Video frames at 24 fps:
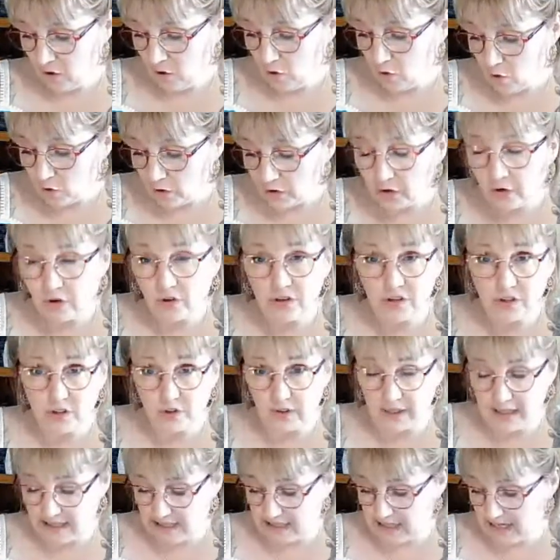or you can do
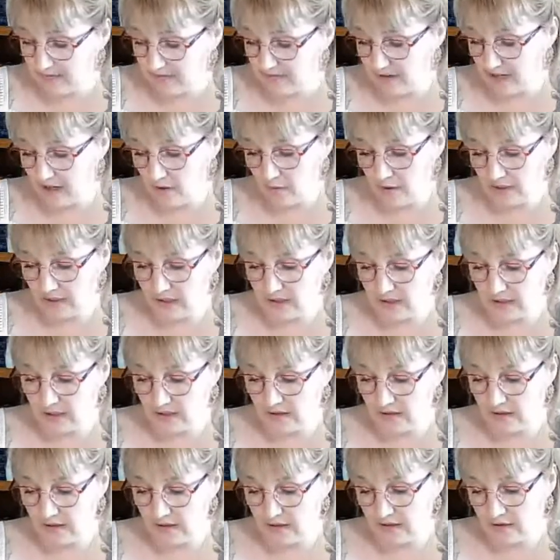it in the evening when the
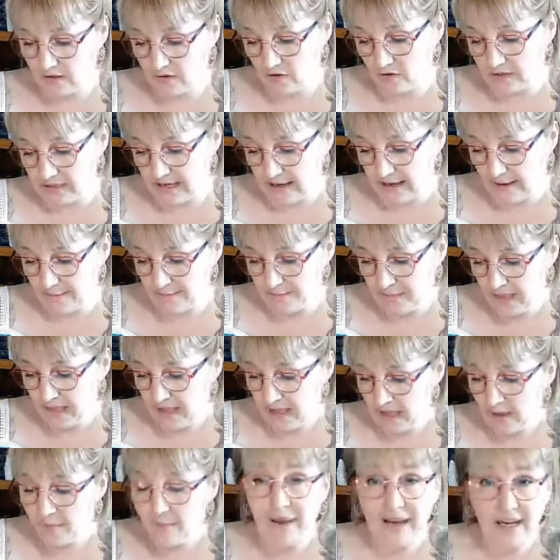sun's gone down,
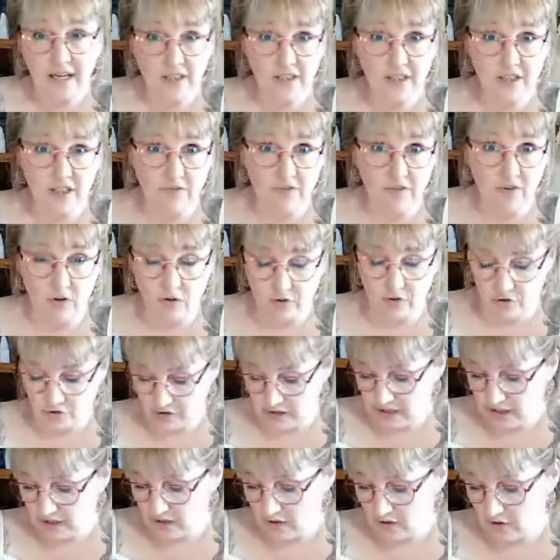make yourself a hot
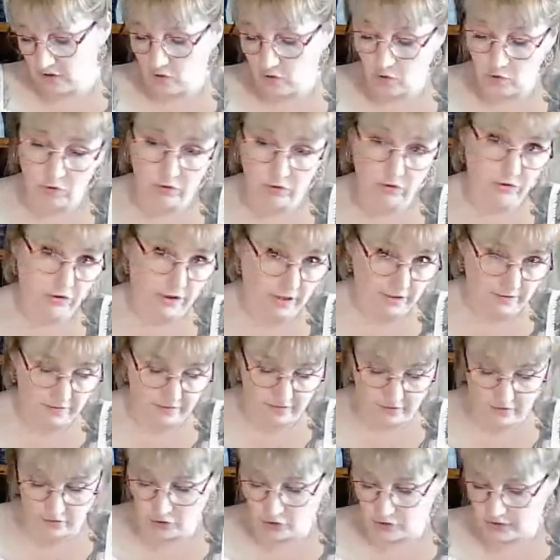drink or drink of
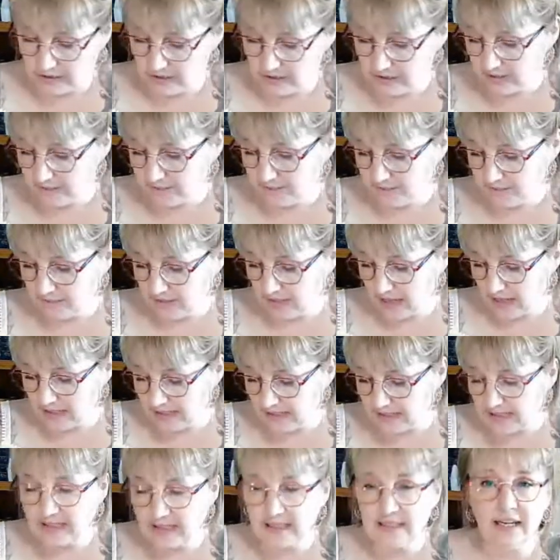your choice and
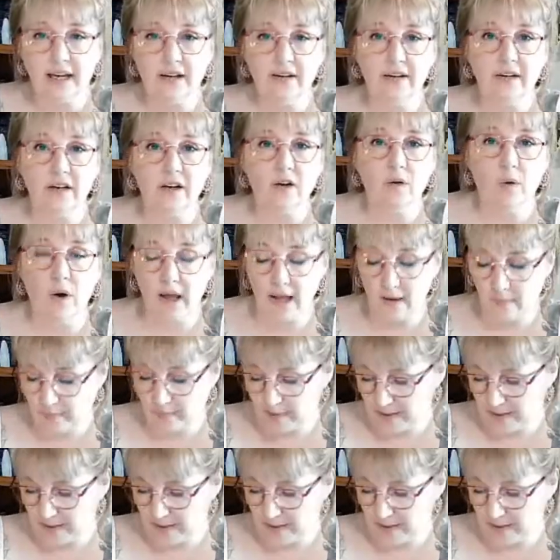sit down in a quiet